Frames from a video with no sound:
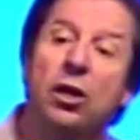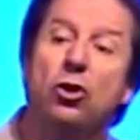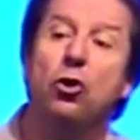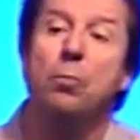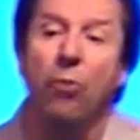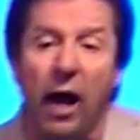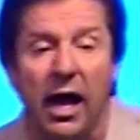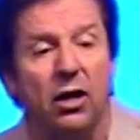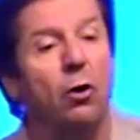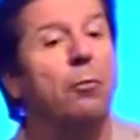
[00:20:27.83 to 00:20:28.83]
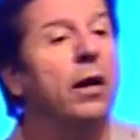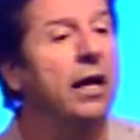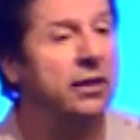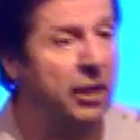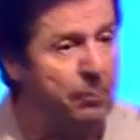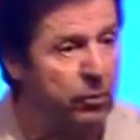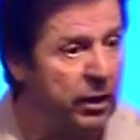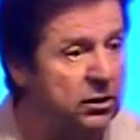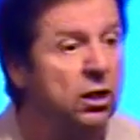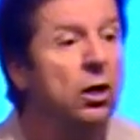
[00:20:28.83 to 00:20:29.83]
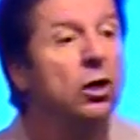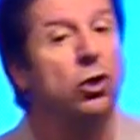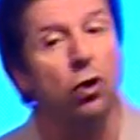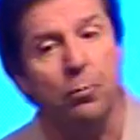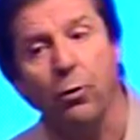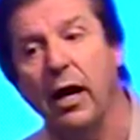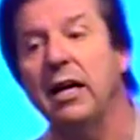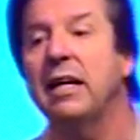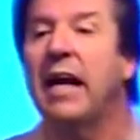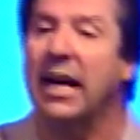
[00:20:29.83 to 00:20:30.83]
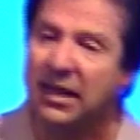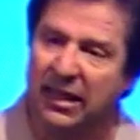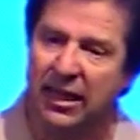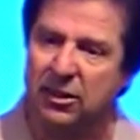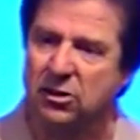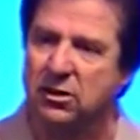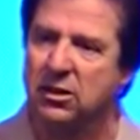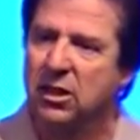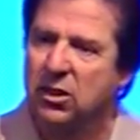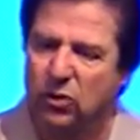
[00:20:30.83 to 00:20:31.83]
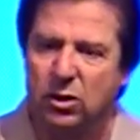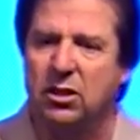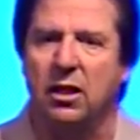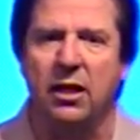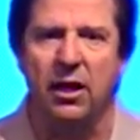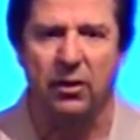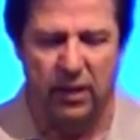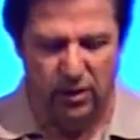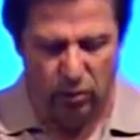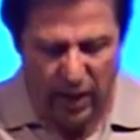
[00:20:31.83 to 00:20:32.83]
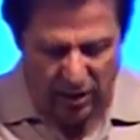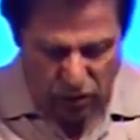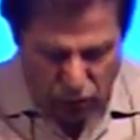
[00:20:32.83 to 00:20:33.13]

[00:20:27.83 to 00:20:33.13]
when you pray, don't pray like the hypocrites, you pray like this. So it's clear that throughout